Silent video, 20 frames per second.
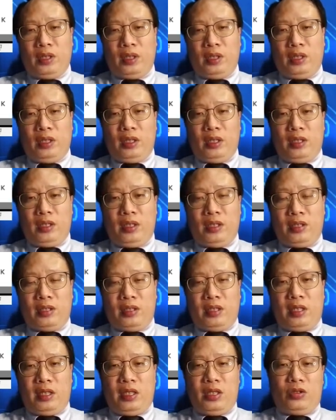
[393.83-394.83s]
In this
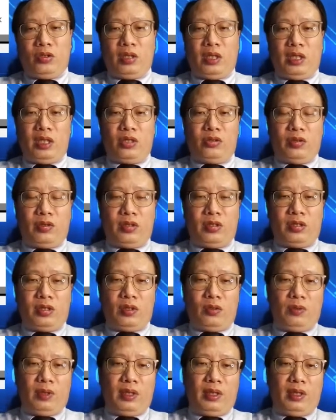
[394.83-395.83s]
case, you're
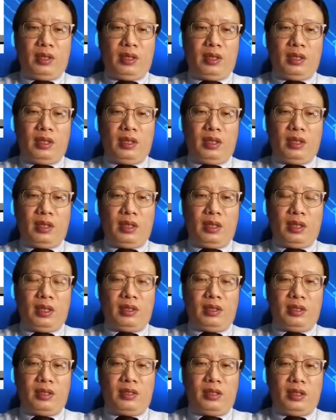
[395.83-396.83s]
interested whether
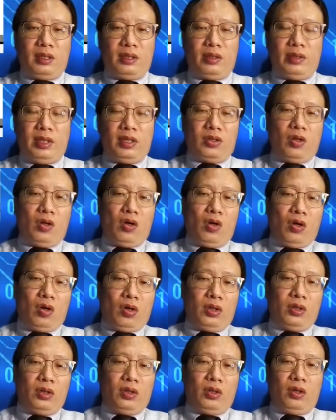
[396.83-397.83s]
the signal is
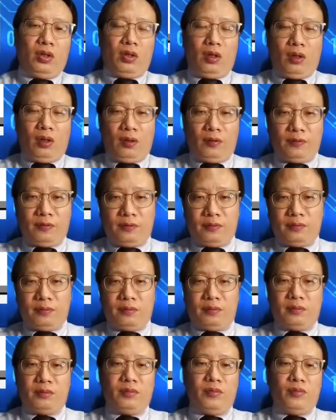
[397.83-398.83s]
on or off,
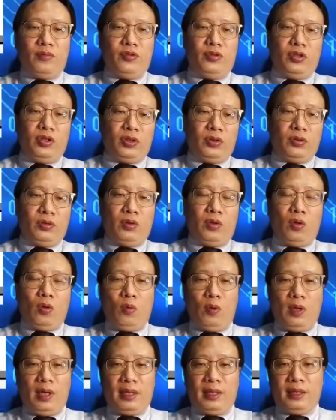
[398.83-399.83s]
0 or
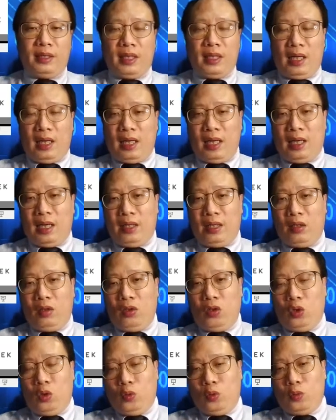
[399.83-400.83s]
1, high or
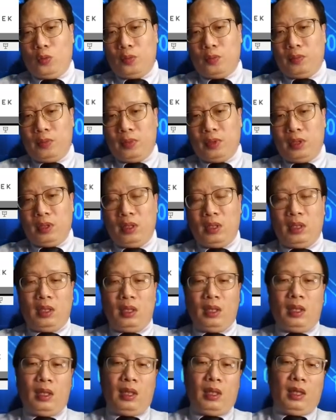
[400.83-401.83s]
low.
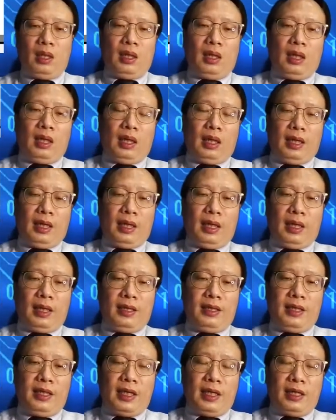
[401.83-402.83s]

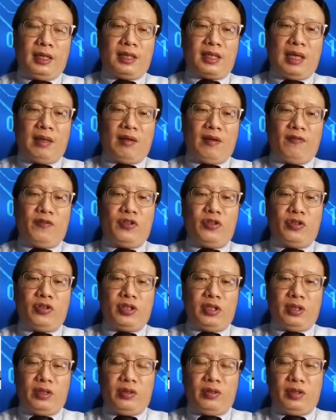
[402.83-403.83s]
The other type of digital
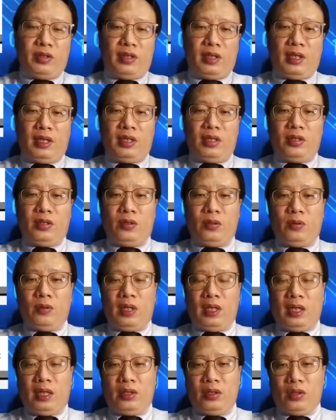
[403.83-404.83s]
signal is that you
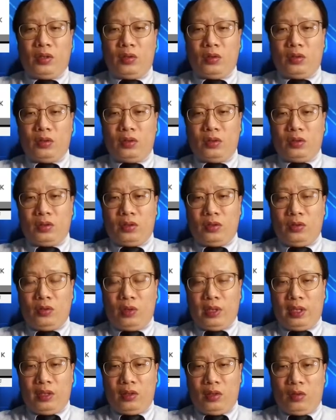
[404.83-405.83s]
are not
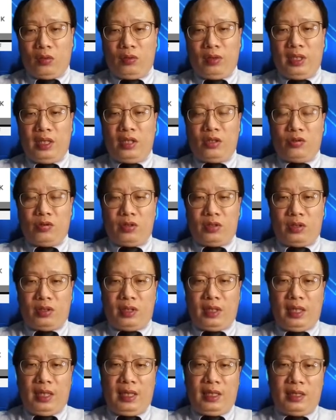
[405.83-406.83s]
only
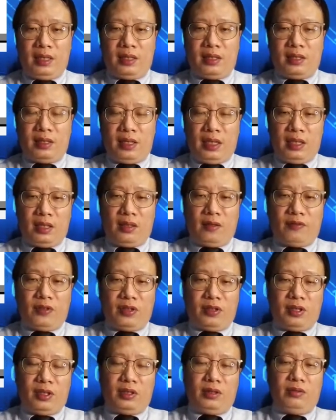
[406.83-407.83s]
interested in the state of the
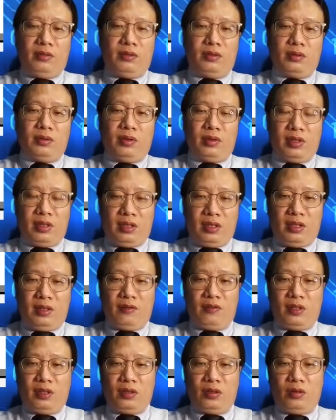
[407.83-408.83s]
signal or the state
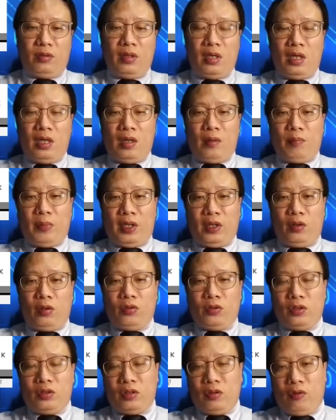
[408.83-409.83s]
of the signal, but
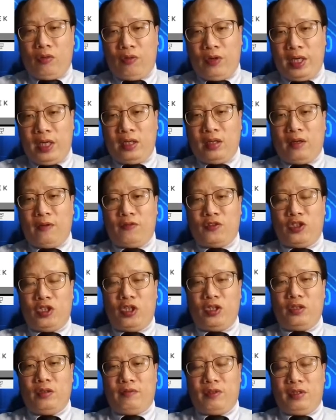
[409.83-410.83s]
also the rate of
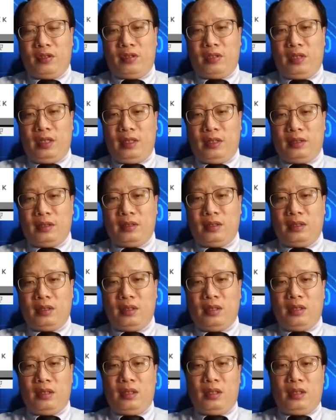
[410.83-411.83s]
change of the state.
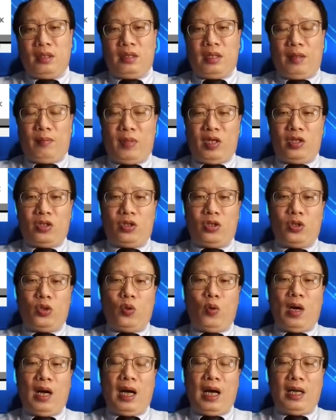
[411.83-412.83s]
That means
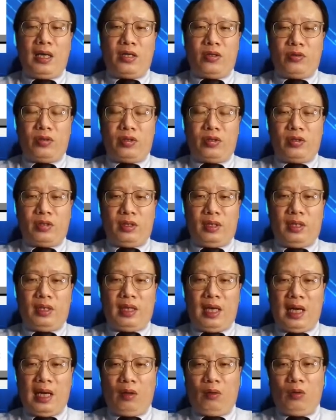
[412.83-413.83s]
you are interested in
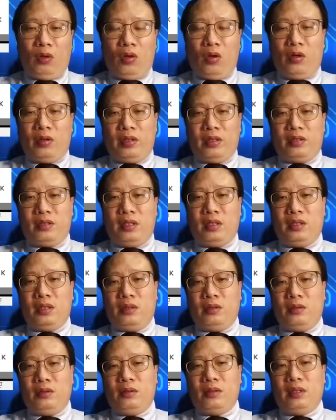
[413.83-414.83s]
how long the
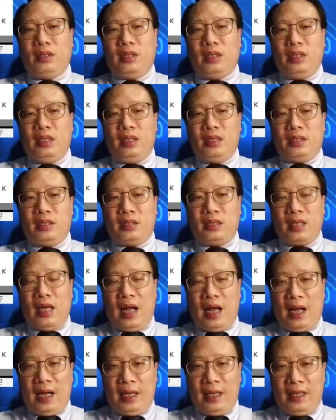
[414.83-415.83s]
signal is
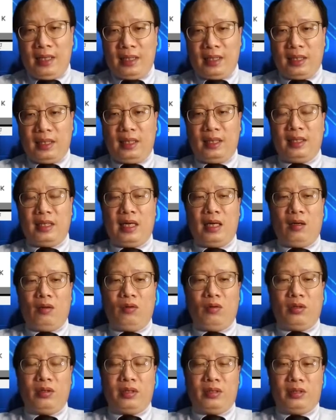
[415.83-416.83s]
high and how
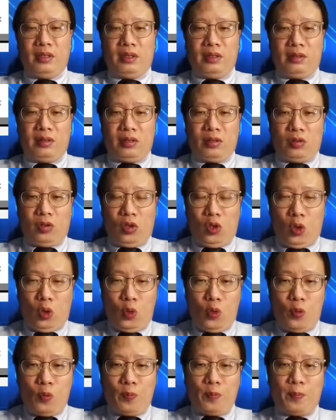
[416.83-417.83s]
long the signal is
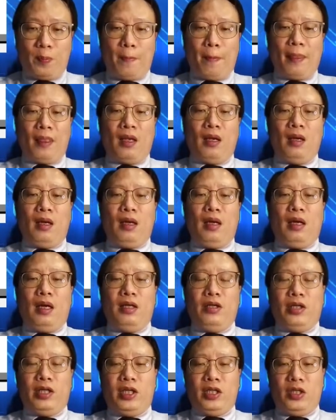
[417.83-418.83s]
low,
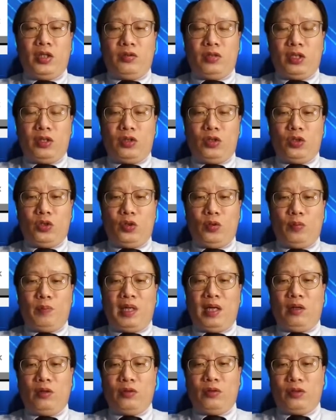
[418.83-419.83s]
and you can use it to do
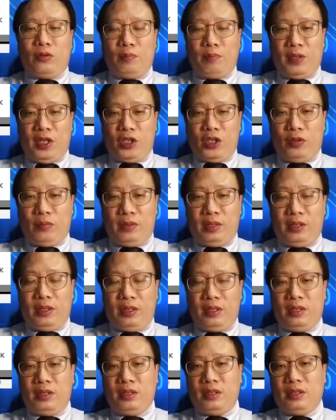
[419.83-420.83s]
pulse measurement